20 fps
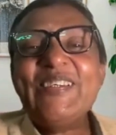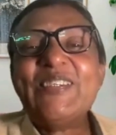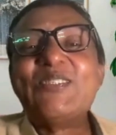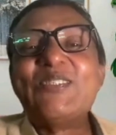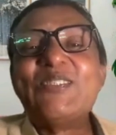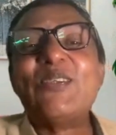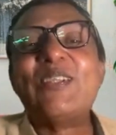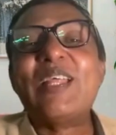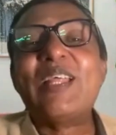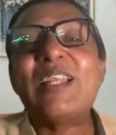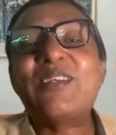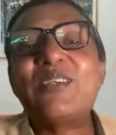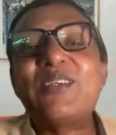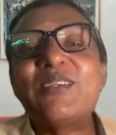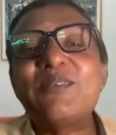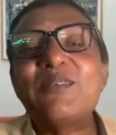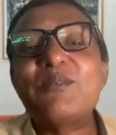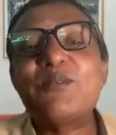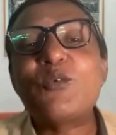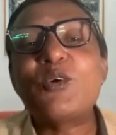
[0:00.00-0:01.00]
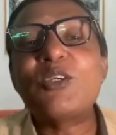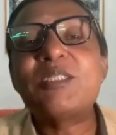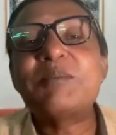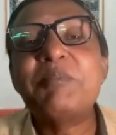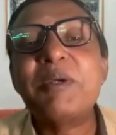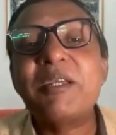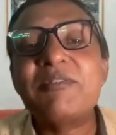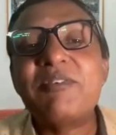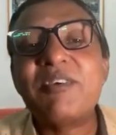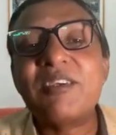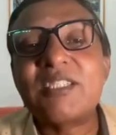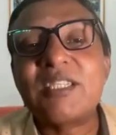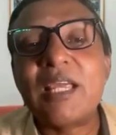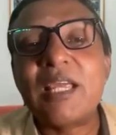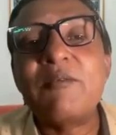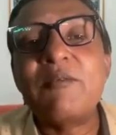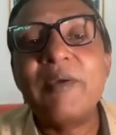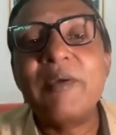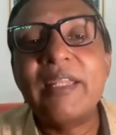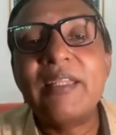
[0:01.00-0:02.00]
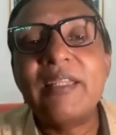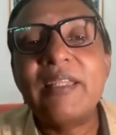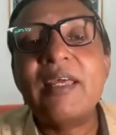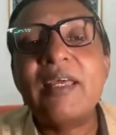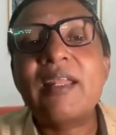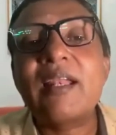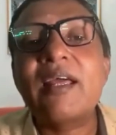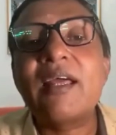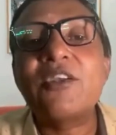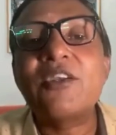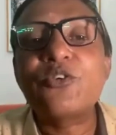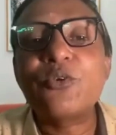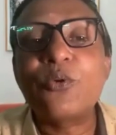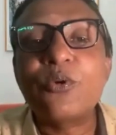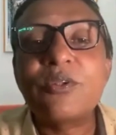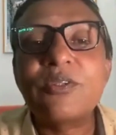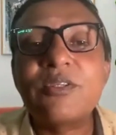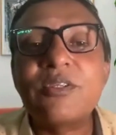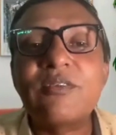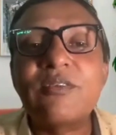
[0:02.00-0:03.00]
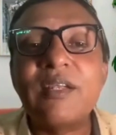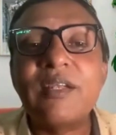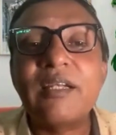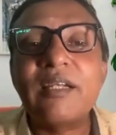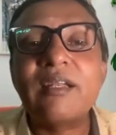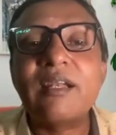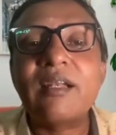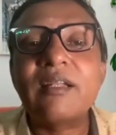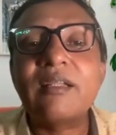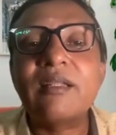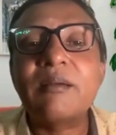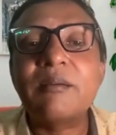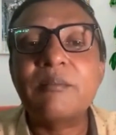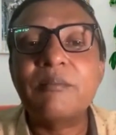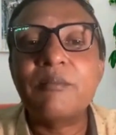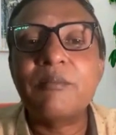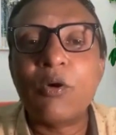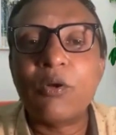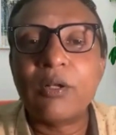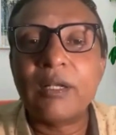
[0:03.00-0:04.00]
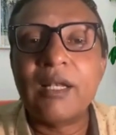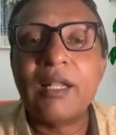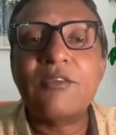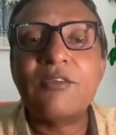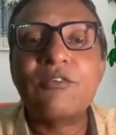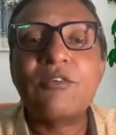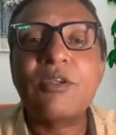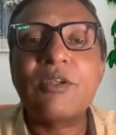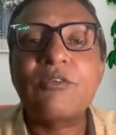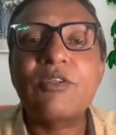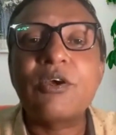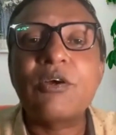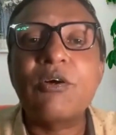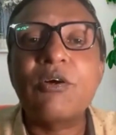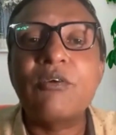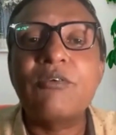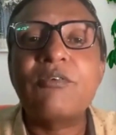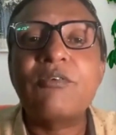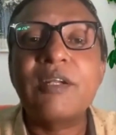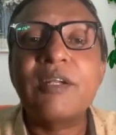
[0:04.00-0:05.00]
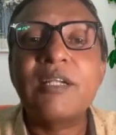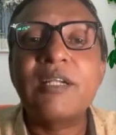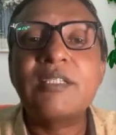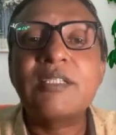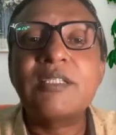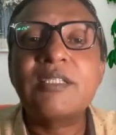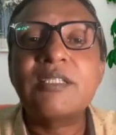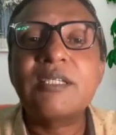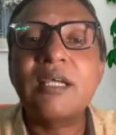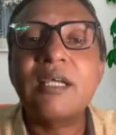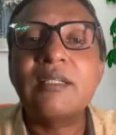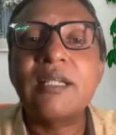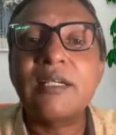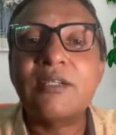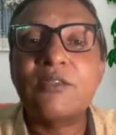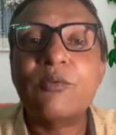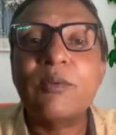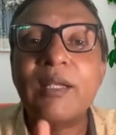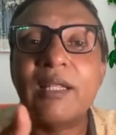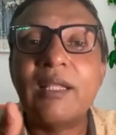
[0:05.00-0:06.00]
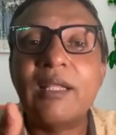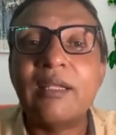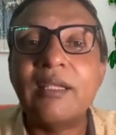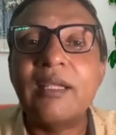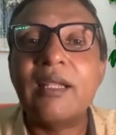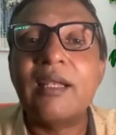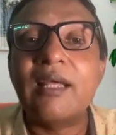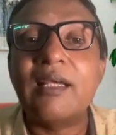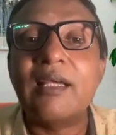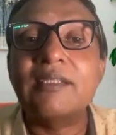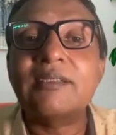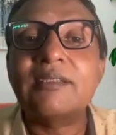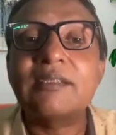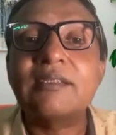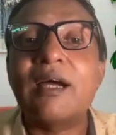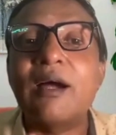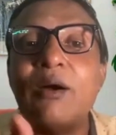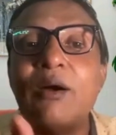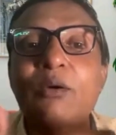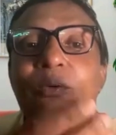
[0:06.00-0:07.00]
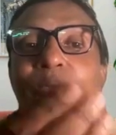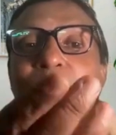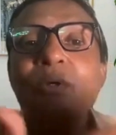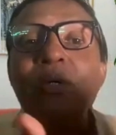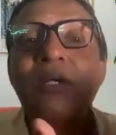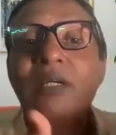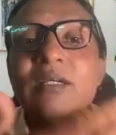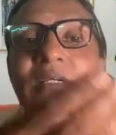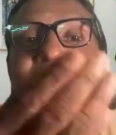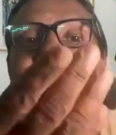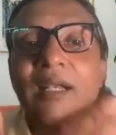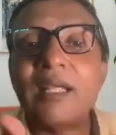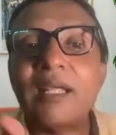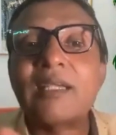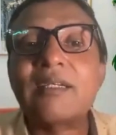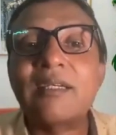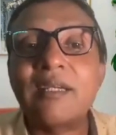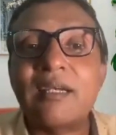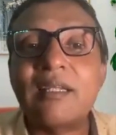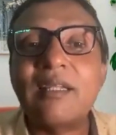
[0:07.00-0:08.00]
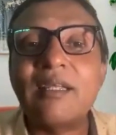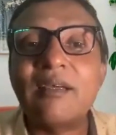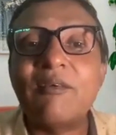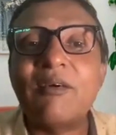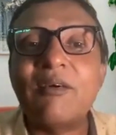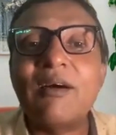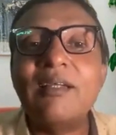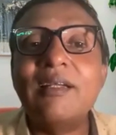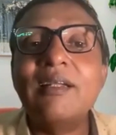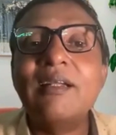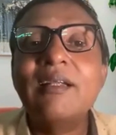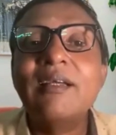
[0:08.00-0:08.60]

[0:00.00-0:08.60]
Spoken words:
So that was my first. I went there, I showed this letter, the organizer of the conference. That's when I realized how connected they were.